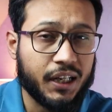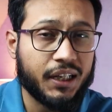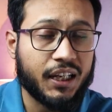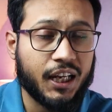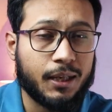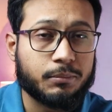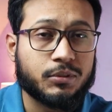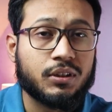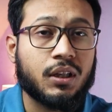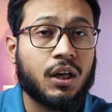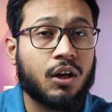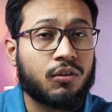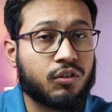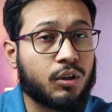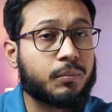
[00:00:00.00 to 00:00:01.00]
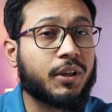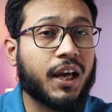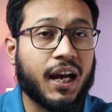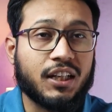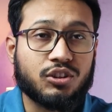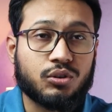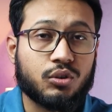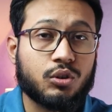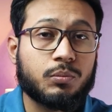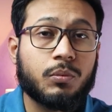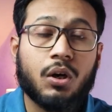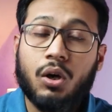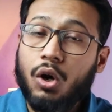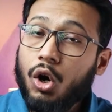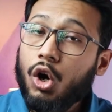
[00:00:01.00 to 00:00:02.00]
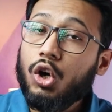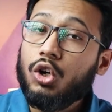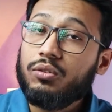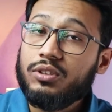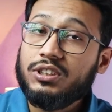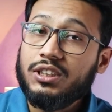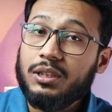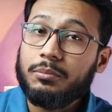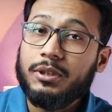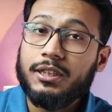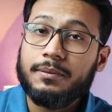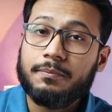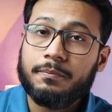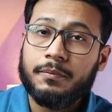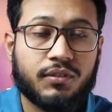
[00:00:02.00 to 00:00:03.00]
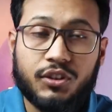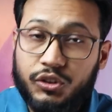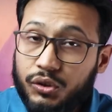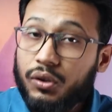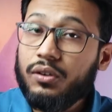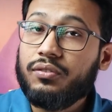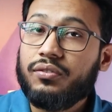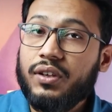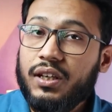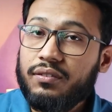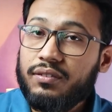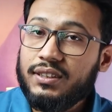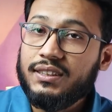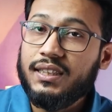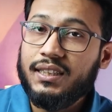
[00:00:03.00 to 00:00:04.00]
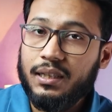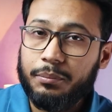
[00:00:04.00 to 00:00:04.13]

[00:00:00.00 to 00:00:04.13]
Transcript: ATMs from cash group all over Germany. With your free Visa